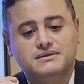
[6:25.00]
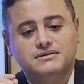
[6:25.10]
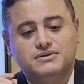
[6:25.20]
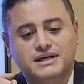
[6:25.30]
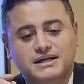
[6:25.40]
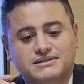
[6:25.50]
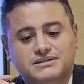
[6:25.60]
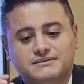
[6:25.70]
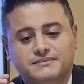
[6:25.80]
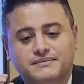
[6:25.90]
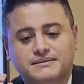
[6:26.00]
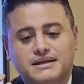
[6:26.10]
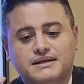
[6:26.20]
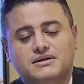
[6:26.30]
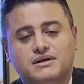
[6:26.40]
trends.
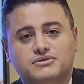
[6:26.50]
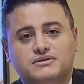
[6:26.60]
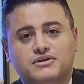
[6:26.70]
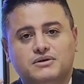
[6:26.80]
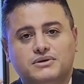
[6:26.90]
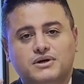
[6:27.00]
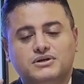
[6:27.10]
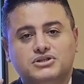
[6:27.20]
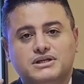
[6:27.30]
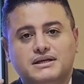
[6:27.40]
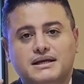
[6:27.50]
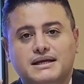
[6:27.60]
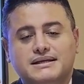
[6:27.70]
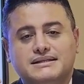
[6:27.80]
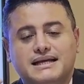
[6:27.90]
In terms of terminology,
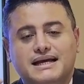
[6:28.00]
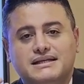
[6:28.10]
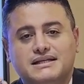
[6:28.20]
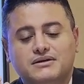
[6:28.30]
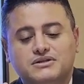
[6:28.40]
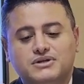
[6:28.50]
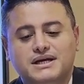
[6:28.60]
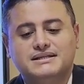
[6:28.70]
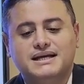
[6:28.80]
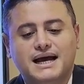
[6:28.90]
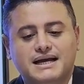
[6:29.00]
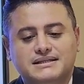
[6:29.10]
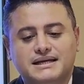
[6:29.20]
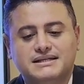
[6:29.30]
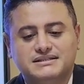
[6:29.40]
secondary trends
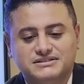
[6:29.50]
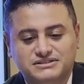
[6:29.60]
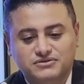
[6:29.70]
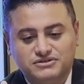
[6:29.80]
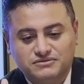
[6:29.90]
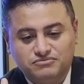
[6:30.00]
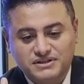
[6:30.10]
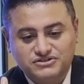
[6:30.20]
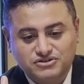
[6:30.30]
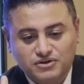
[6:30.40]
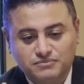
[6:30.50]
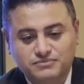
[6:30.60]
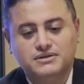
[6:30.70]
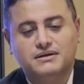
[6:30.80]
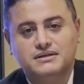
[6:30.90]
act as a series of rest
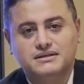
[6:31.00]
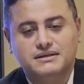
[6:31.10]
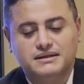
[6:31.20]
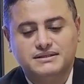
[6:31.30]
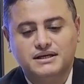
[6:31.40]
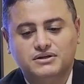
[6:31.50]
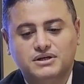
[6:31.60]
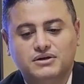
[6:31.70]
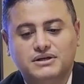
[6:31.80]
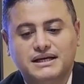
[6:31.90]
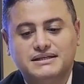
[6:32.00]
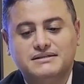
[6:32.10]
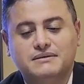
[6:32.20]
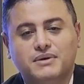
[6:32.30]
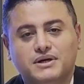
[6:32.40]
stops that occur
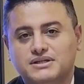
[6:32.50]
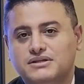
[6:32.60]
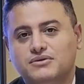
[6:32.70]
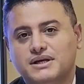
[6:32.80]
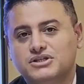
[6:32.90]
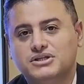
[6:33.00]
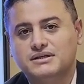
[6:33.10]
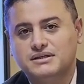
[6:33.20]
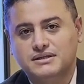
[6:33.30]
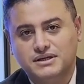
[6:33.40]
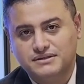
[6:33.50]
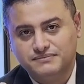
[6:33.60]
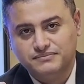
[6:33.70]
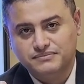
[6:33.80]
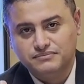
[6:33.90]
against the market direction.
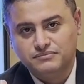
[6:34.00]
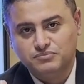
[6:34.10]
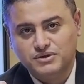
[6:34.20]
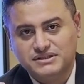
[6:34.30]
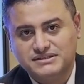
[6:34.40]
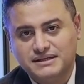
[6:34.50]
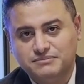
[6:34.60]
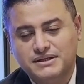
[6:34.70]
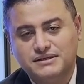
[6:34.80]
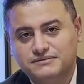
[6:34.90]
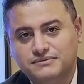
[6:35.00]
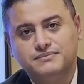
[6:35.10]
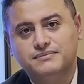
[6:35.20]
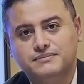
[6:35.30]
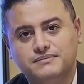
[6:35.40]
What does that mean?
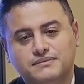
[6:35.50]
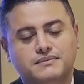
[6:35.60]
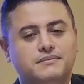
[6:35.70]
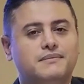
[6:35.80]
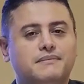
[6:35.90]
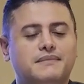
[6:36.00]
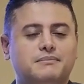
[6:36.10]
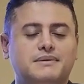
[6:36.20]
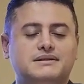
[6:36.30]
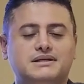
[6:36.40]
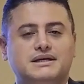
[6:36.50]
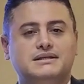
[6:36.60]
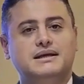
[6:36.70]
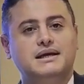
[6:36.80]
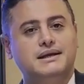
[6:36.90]
It means,
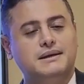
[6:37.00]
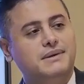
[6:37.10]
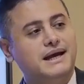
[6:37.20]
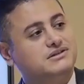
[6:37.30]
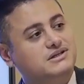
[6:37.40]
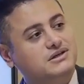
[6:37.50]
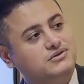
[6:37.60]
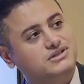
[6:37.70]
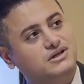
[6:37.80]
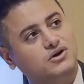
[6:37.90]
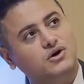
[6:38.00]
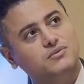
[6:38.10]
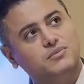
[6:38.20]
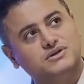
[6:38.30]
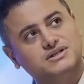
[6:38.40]
kids, imagine there is a
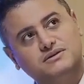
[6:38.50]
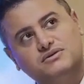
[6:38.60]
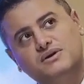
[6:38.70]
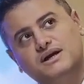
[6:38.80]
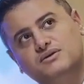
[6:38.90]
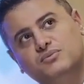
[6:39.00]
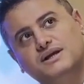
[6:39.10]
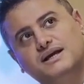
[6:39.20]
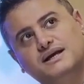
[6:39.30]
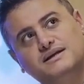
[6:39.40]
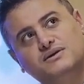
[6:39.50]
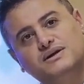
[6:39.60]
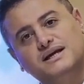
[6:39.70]
long positive trend. Within it, there is